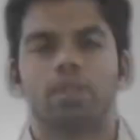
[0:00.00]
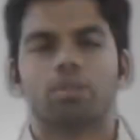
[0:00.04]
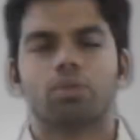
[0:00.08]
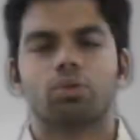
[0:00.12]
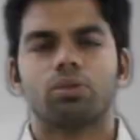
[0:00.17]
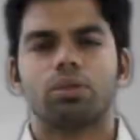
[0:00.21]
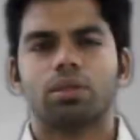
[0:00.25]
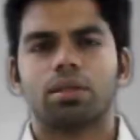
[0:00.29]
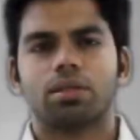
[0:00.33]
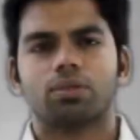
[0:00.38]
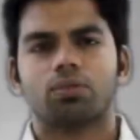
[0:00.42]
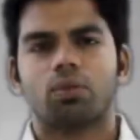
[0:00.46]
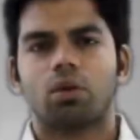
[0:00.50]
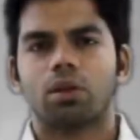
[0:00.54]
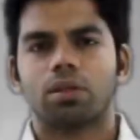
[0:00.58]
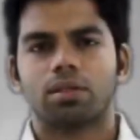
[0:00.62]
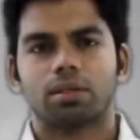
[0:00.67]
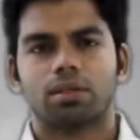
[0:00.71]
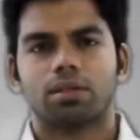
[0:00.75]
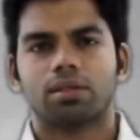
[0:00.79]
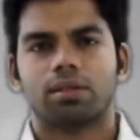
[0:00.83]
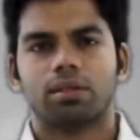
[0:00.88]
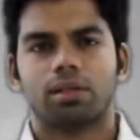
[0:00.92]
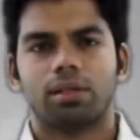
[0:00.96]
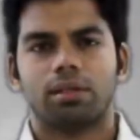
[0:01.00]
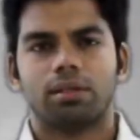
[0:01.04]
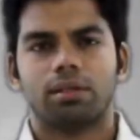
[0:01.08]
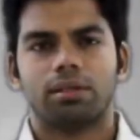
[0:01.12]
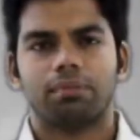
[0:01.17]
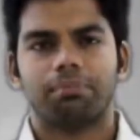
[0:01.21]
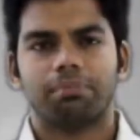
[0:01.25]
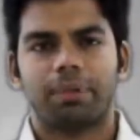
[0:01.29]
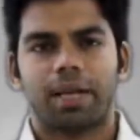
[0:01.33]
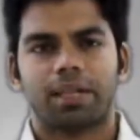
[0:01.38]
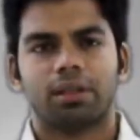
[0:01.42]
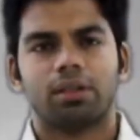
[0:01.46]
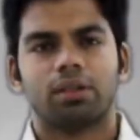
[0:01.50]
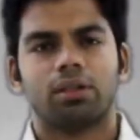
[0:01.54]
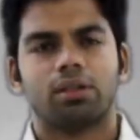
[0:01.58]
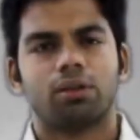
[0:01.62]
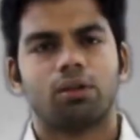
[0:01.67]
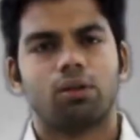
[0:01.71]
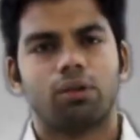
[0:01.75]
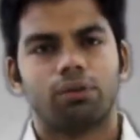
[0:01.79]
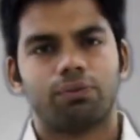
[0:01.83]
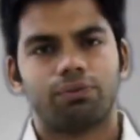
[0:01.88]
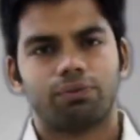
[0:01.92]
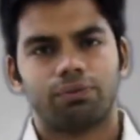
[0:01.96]
so this was the method
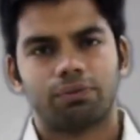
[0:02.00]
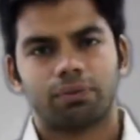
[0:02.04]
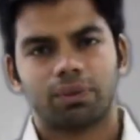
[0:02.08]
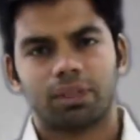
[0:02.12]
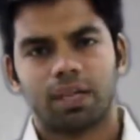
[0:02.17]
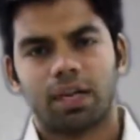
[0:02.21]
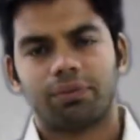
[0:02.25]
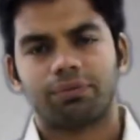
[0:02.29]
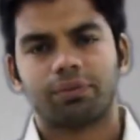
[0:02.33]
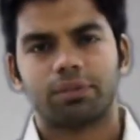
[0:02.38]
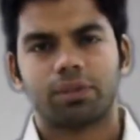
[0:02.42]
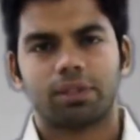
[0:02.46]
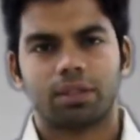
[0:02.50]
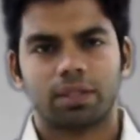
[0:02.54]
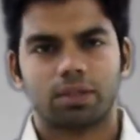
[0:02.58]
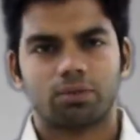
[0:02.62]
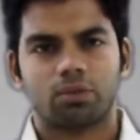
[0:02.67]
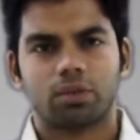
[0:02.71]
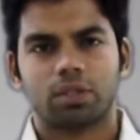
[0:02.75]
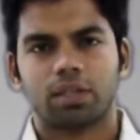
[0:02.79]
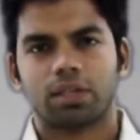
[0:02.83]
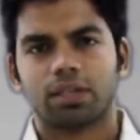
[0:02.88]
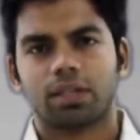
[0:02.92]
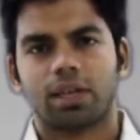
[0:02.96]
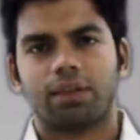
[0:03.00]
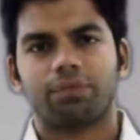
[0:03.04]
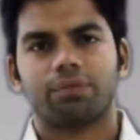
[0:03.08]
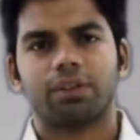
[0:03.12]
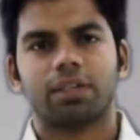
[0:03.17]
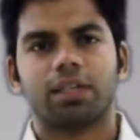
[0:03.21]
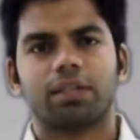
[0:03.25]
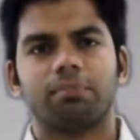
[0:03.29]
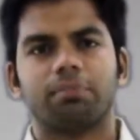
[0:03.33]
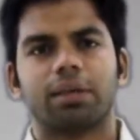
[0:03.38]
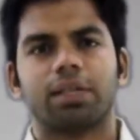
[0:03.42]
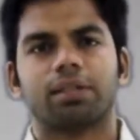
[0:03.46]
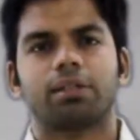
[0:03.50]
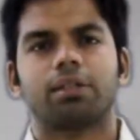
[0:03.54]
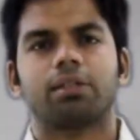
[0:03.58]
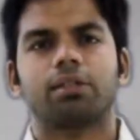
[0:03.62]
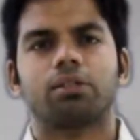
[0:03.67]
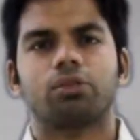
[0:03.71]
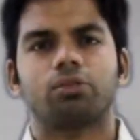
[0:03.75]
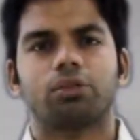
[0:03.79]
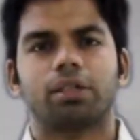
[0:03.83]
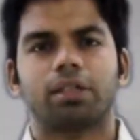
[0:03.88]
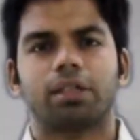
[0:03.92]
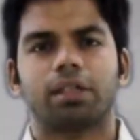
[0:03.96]
of this was a graphical
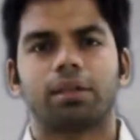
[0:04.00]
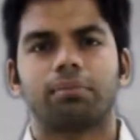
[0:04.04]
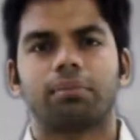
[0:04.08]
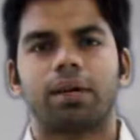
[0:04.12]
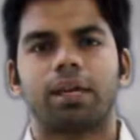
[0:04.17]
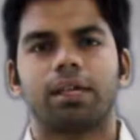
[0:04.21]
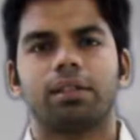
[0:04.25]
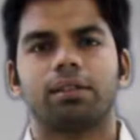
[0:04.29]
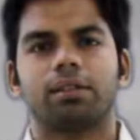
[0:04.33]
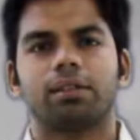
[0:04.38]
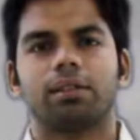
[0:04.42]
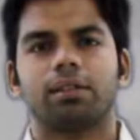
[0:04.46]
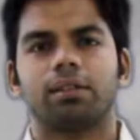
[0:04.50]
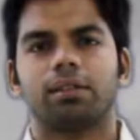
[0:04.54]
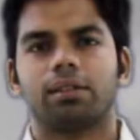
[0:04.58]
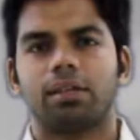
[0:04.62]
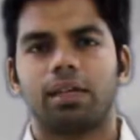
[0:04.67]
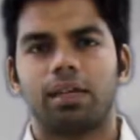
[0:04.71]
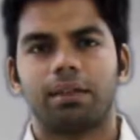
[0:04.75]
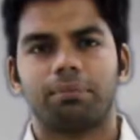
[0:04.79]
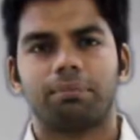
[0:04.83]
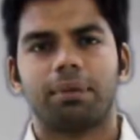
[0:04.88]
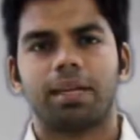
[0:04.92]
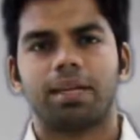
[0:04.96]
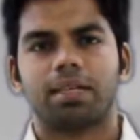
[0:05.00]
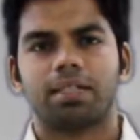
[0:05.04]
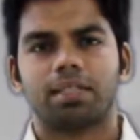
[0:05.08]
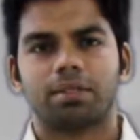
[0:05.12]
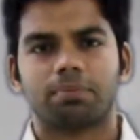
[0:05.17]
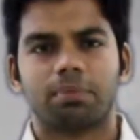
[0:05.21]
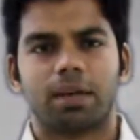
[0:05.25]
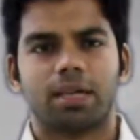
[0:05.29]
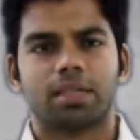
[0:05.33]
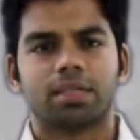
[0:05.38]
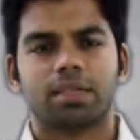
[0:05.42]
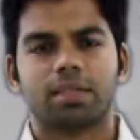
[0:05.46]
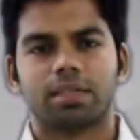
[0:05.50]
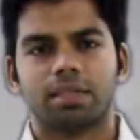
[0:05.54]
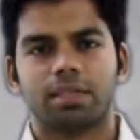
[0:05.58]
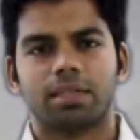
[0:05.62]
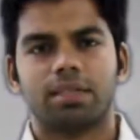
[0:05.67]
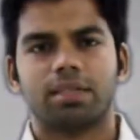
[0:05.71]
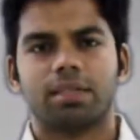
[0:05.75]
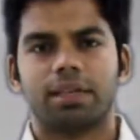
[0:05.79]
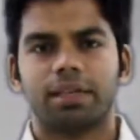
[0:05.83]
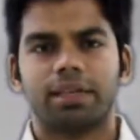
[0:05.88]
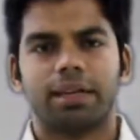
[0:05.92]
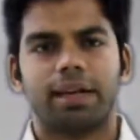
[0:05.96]
method to determine the unbalanced mass
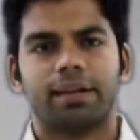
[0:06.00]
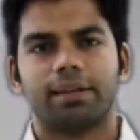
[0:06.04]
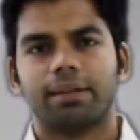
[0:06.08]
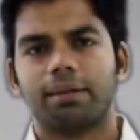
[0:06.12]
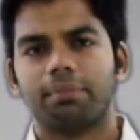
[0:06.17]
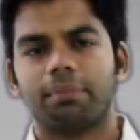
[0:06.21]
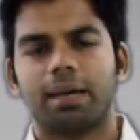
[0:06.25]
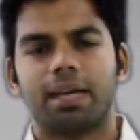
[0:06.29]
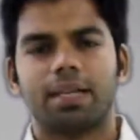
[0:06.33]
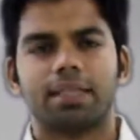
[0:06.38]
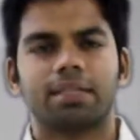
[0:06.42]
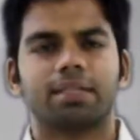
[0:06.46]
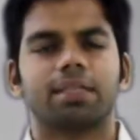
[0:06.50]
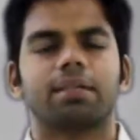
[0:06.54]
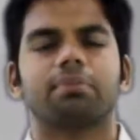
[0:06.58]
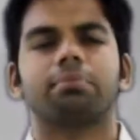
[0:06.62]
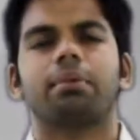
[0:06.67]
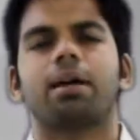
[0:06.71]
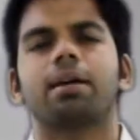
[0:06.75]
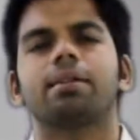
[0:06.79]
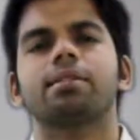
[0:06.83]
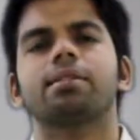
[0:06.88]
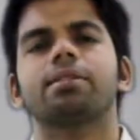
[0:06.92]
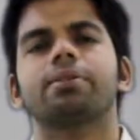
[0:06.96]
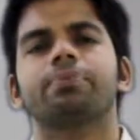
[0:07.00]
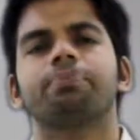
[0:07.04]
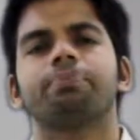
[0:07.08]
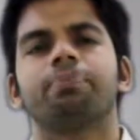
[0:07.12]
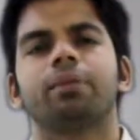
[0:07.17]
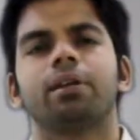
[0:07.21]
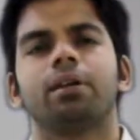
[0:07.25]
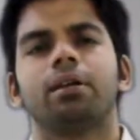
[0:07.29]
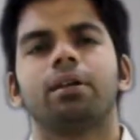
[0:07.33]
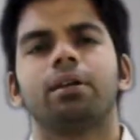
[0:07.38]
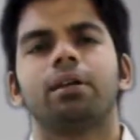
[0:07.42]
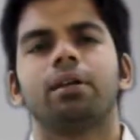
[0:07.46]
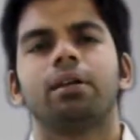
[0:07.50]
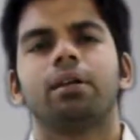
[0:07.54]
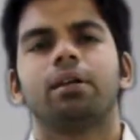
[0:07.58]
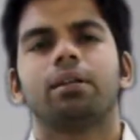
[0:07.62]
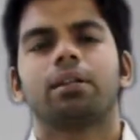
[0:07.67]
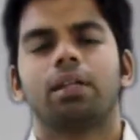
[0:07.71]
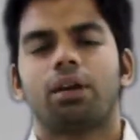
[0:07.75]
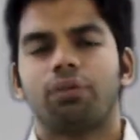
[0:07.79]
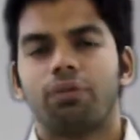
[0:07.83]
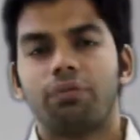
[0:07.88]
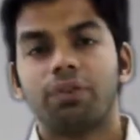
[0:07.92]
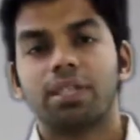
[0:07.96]
resultant and the balancing mass.
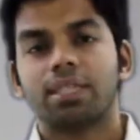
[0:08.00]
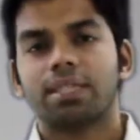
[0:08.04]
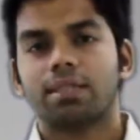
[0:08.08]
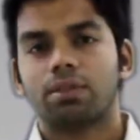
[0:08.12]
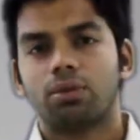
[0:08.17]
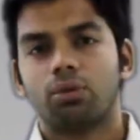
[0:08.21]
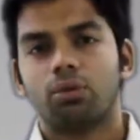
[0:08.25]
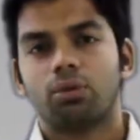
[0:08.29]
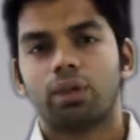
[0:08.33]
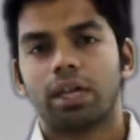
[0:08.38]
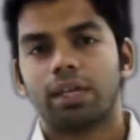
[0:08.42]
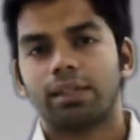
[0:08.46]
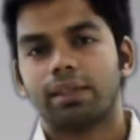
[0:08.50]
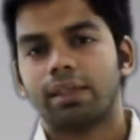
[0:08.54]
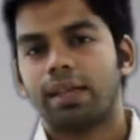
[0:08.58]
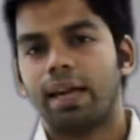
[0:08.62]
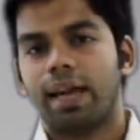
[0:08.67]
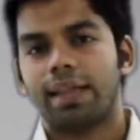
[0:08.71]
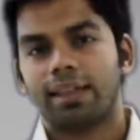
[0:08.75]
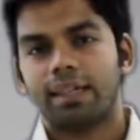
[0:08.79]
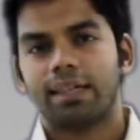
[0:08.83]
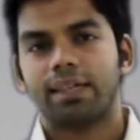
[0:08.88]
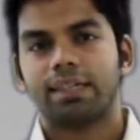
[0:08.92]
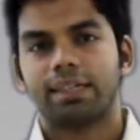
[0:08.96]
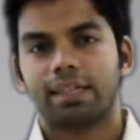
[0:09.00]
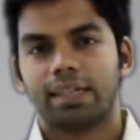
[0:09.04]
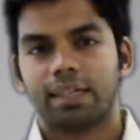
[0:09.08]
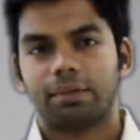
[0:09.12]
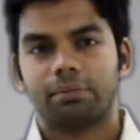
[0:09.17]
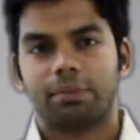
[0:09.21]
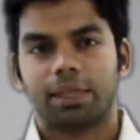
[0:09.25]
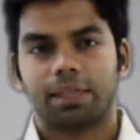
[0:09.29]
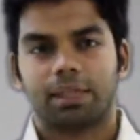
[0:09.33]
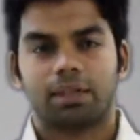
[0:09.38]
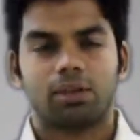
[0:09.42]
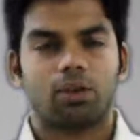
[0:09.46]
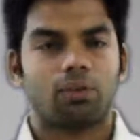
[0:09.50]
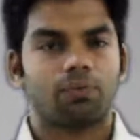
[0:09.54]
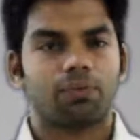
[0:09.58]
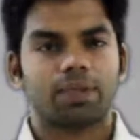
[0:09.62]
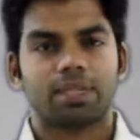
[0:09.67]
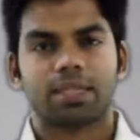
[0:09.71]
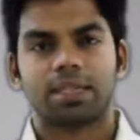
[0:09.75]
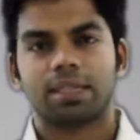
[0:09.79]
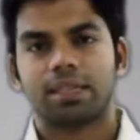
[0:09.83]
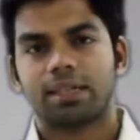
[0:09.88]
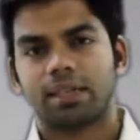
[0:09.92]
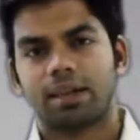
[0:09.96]
Now we will look at the analytical method.
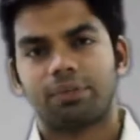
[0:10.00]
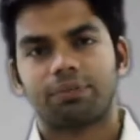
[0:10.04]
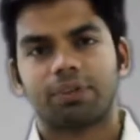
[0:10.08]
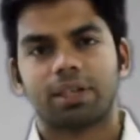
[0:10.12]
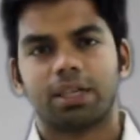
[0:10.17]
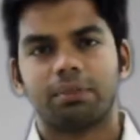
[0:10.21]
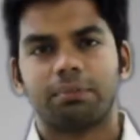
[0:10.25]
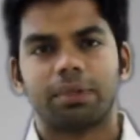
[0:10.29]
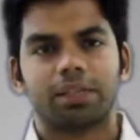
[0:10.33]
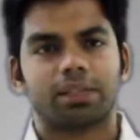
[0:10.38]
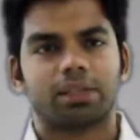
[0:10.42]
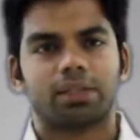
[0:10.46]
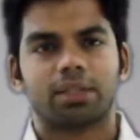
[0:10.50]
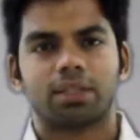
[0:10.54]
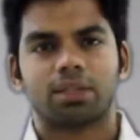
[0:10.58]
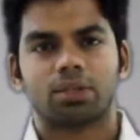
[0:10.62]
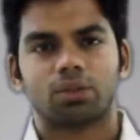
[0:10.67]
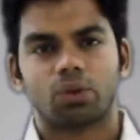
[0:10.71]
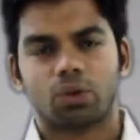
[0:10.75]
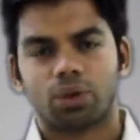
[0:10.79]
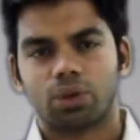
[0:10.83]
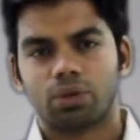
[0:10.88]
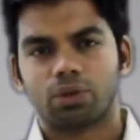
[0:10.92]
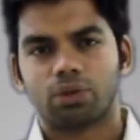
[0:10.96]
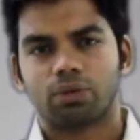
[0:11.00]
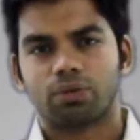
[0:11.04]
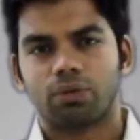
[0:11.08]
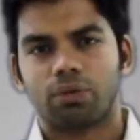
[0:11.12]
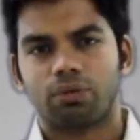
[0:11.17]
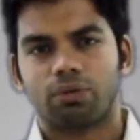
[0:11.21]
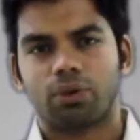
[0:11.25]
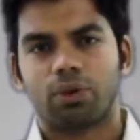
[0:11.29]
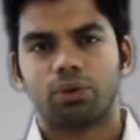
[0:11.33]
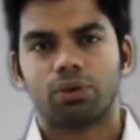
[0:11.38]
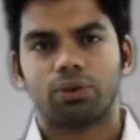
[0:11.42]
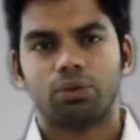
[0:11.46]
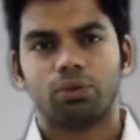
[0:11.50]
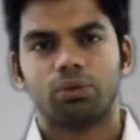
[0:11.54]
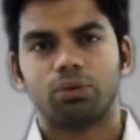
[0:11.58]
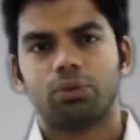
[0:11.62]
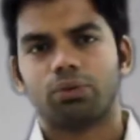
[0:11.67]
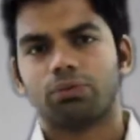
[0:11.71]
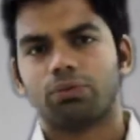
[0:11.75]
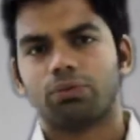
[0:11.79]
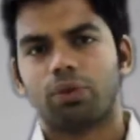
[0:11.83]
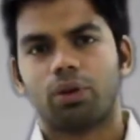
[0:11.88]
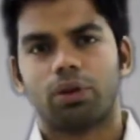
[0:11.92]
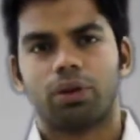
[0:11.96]
Obviously graphical method is not useful for
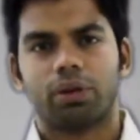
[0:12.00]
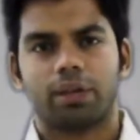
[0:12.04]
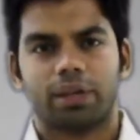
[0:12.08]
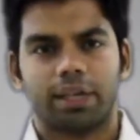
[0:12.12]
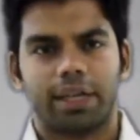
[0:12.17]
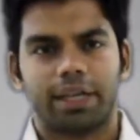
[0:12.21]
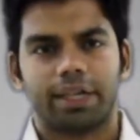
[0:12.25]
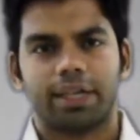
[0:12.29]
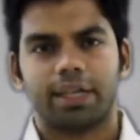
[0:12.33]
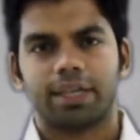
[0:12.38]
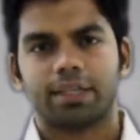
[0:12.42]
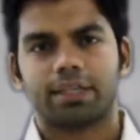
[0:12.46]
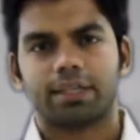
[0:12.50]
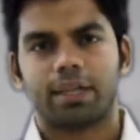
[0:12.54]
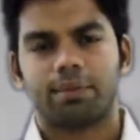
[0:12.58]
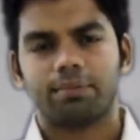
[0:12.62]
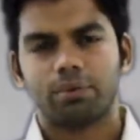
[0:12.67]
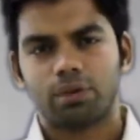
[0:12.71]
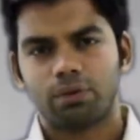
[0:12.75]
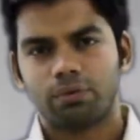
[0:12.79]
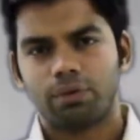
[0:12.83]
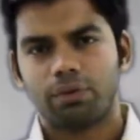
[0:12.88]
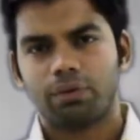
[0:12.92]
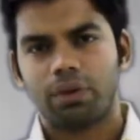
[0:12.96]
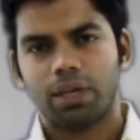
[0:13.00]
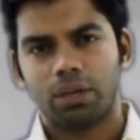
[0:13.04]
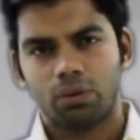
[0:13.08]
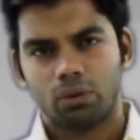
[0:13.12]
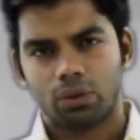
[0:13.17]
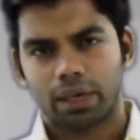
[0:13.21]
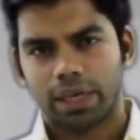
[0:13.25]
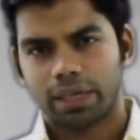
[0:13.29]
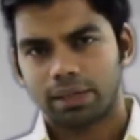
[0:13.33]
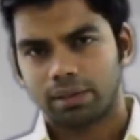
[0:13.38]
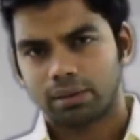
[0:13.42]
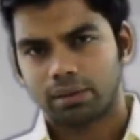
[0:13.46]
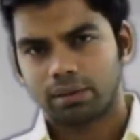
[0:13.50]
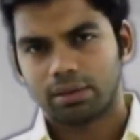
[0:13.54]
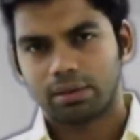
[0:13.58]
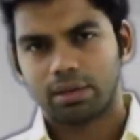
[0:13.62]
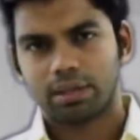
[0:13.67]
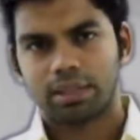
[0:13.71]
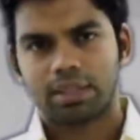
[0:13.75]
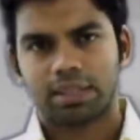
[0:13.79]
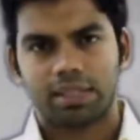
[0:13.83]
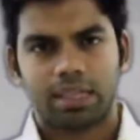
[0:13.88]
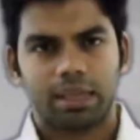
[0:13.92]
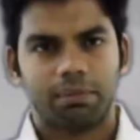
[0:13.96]
you for GATE exam, so we will look at the
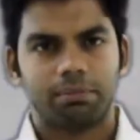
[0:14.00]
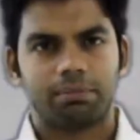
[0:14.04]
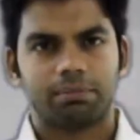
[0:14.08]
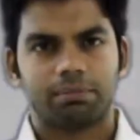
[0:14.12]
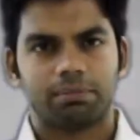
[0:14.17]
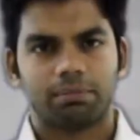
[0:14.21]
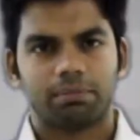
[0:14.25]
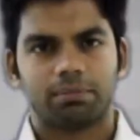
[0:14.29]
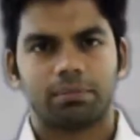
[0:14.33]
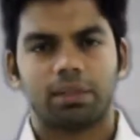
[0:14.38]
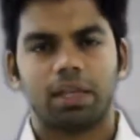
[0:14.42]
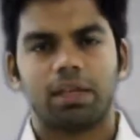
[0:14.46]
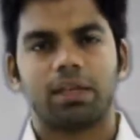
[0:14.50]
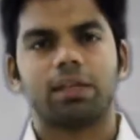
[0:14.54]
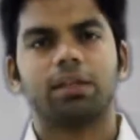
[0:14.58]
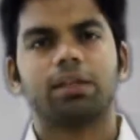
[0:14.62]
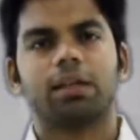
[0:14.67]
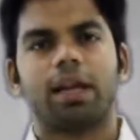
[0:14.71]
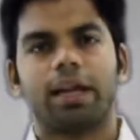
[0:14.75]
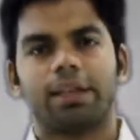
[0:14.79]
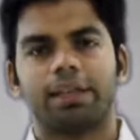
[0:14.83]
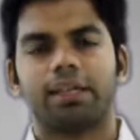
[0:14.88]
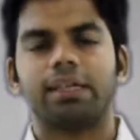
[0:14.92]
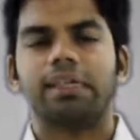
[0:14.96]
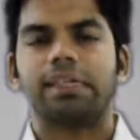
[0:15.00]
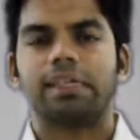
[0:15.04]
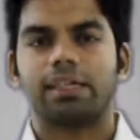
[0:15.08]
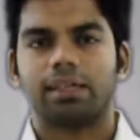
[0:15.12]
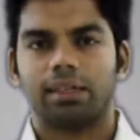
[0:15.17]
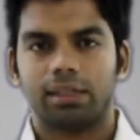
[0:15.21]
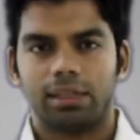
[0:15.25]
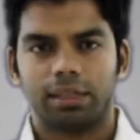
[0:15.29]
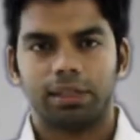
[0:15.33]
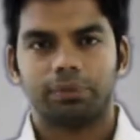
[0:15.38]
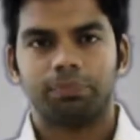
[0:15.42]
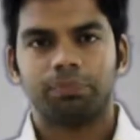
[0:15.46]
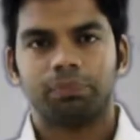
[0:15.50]
same thing analytically.